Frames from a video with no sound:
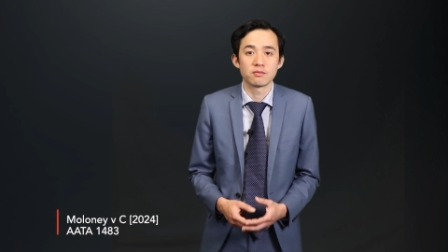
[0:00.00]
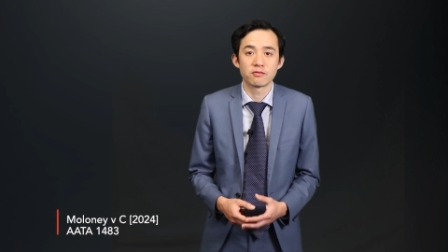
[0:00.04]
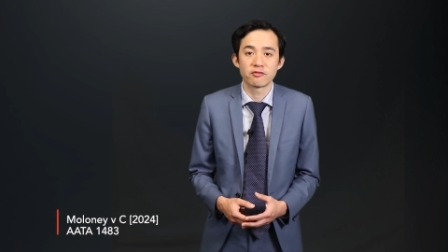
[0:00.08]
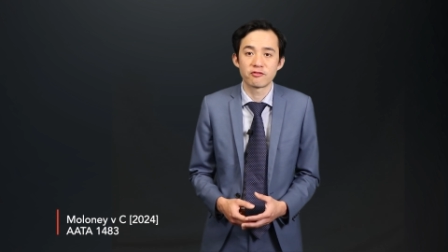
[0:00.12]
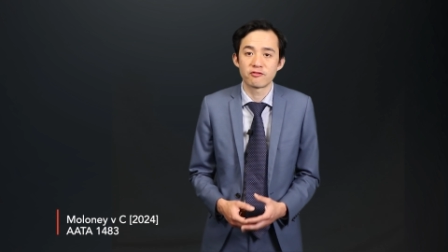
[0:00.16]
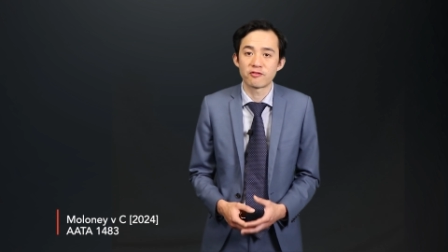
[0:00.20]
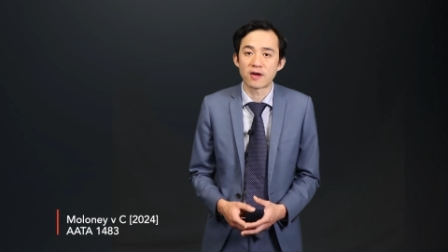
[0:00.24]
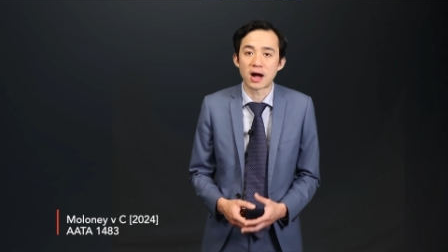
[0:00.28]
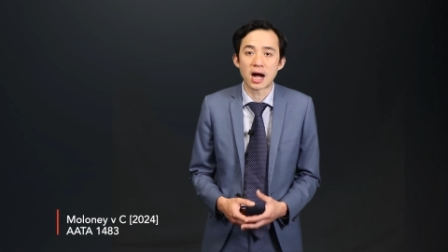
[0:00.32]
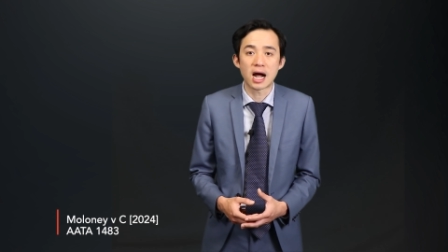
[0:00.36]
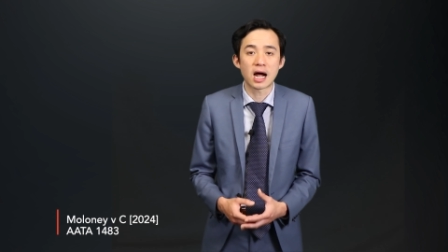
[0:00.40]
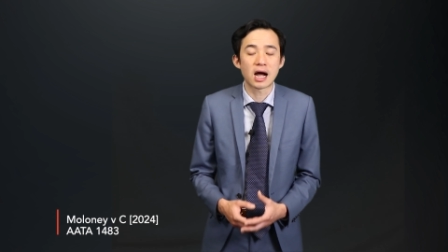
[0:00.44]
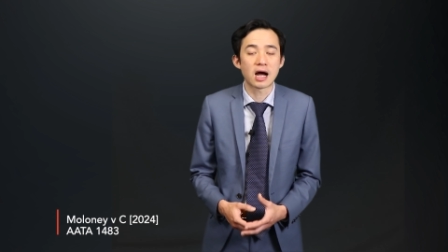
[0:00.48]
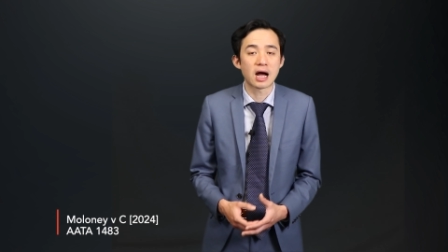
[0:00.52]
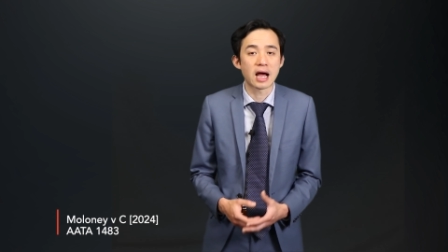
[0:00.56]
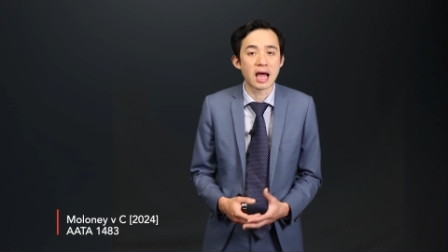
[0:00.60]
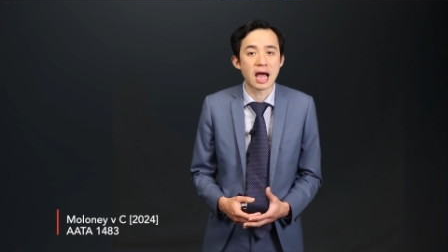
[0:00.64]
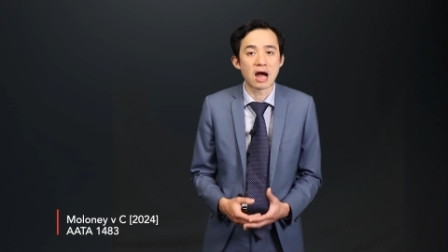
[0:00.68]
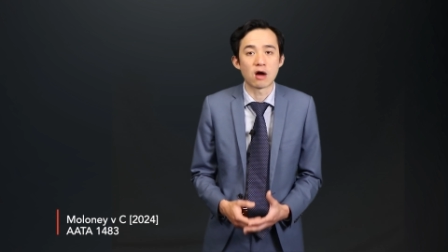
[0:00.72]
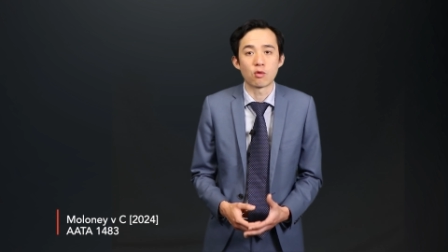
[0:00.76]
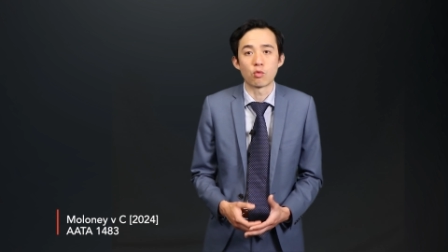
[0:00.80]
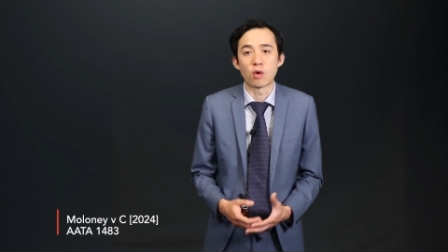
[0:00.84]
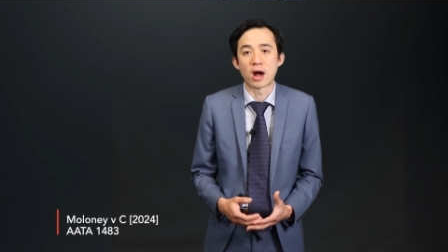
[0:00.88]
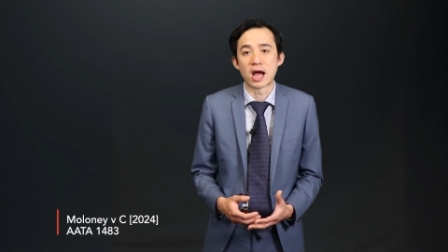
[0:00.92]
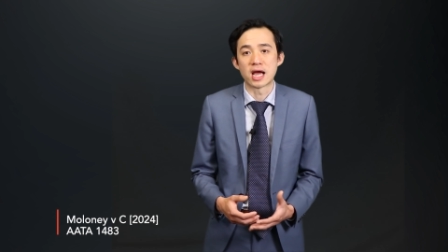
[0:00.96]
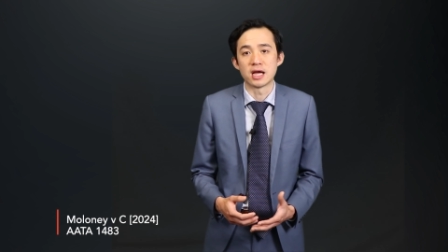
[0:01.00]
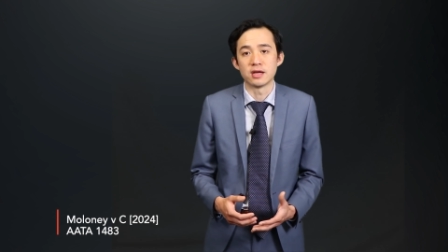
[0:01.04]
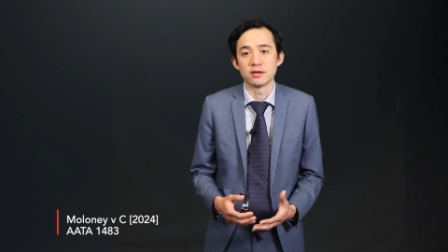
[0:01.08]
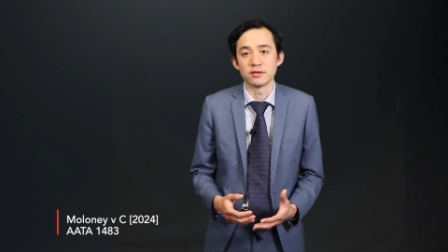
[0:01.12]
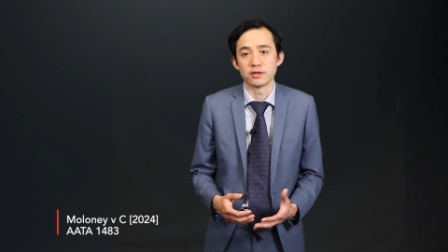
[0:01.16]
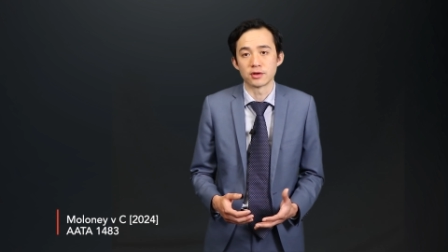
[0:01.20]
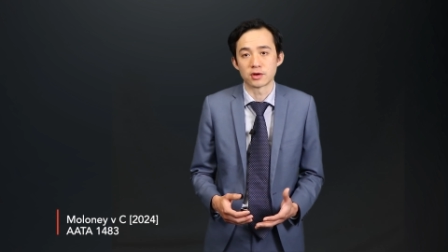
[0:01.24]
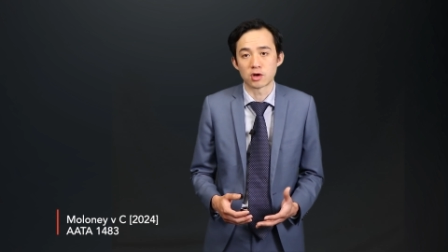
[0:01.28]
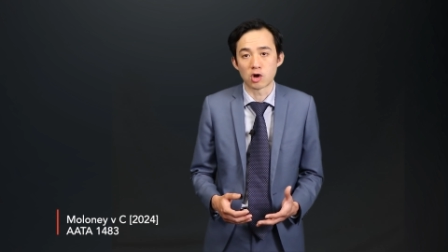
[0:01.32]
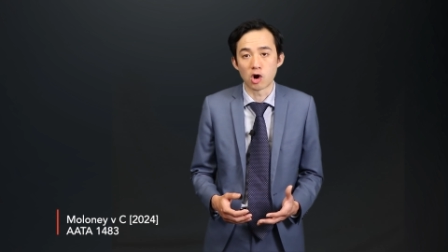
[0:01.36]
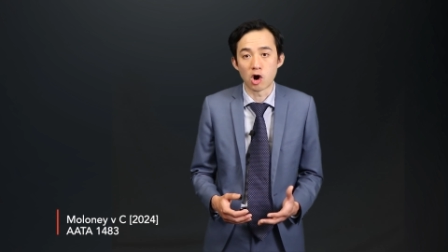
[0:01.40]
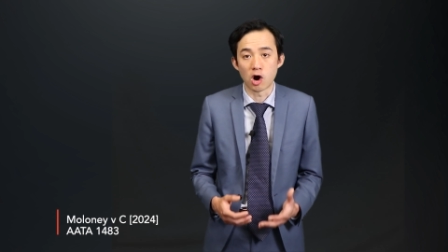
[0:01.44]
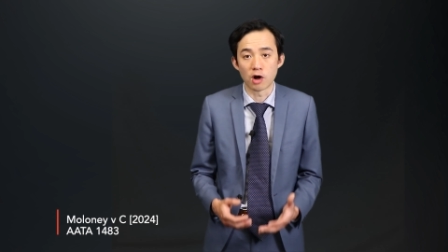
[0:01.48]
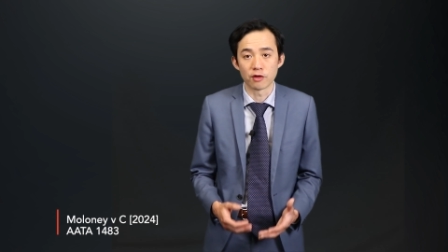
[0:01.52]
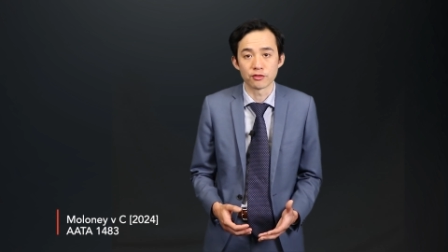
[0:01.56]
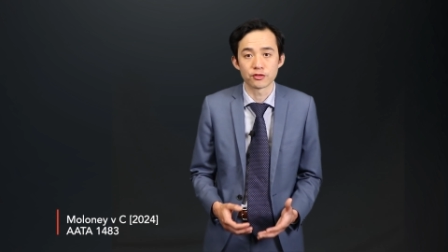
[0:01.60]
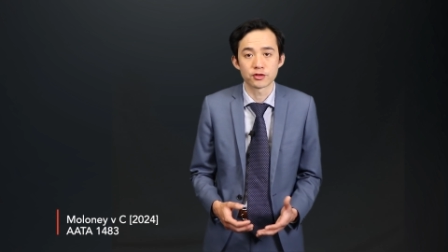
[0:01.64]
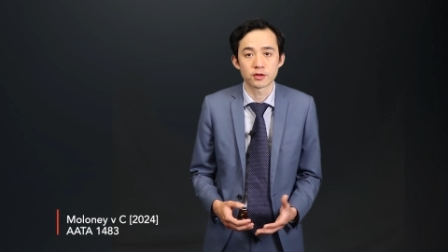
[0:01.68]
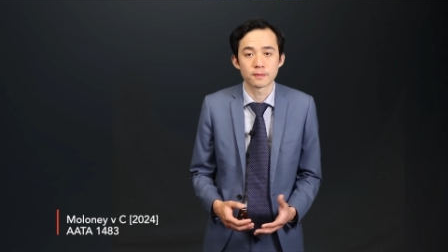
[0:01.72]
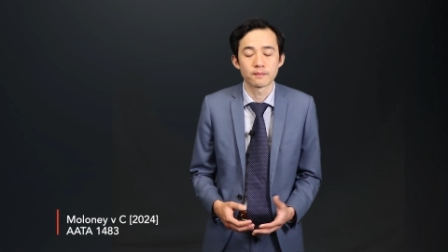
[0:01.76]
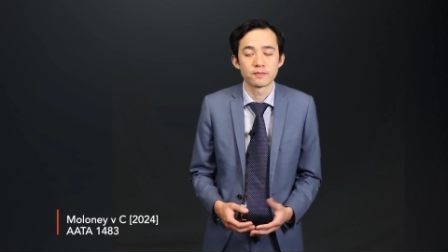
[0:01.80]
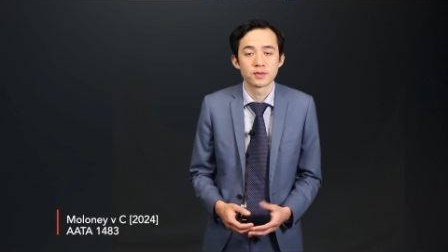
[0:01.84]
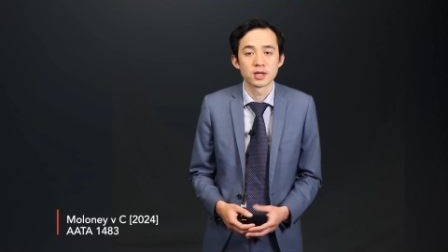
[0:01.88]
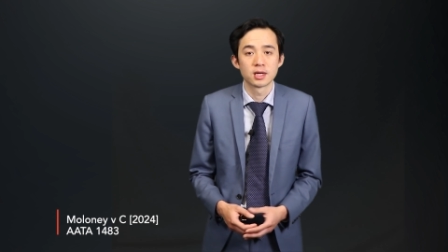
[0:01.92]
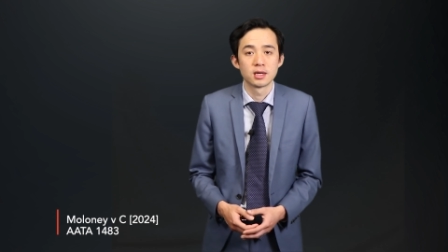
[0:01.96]
far outweigh the
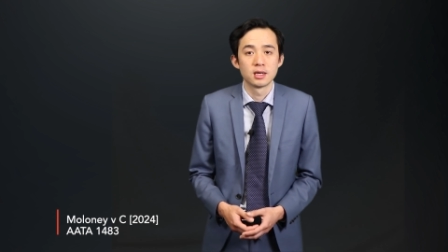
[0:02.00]
cost,